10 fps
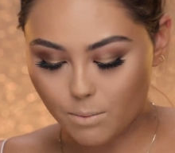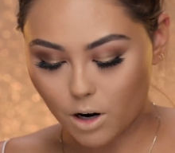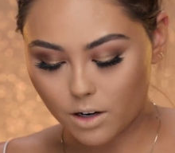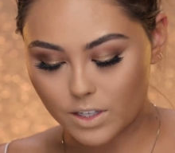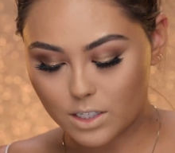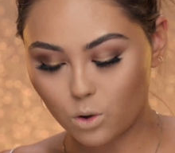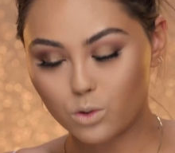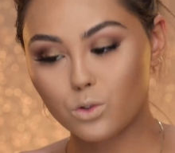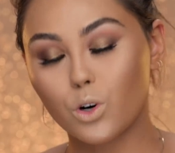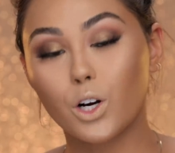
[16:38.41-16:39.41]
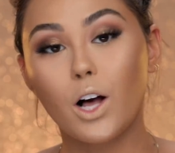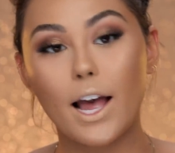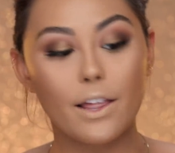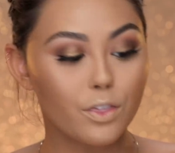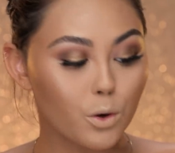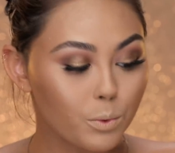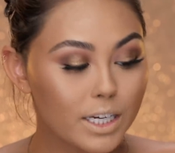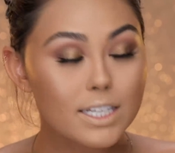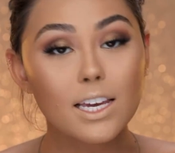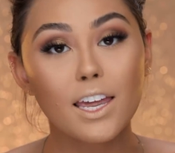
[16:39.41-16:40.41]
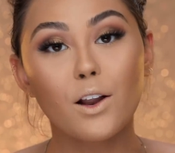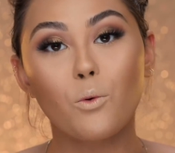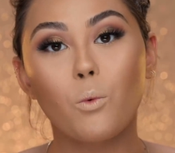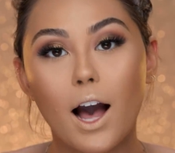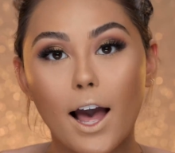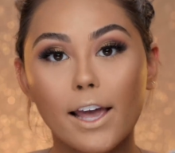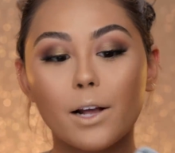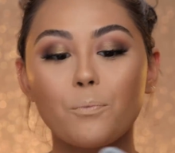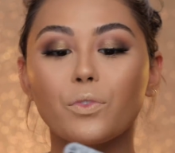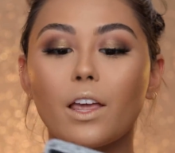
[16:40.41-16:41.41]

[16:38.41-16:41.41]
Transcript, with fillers: part of this whole tutorial and the reason why